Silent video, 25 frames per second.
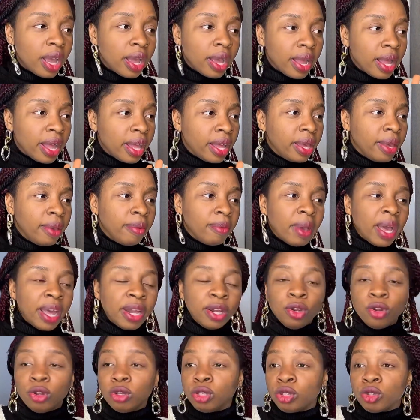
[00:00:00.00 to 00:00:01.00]
um, and
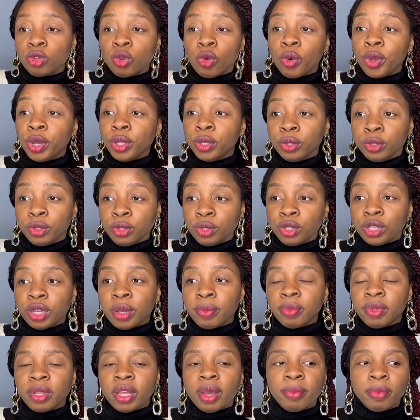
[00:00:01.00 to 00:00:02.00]
not going on social
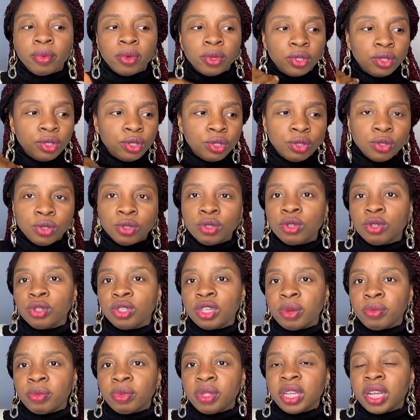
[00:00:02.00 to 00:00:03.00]
media because you know
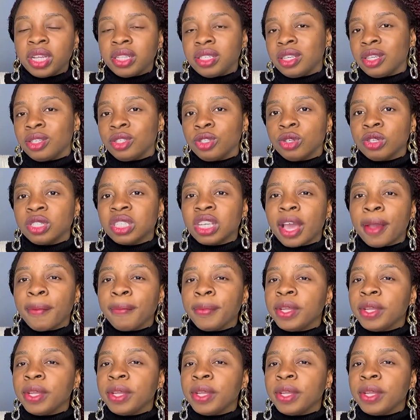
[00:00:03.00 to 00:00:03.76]
social media takes your time.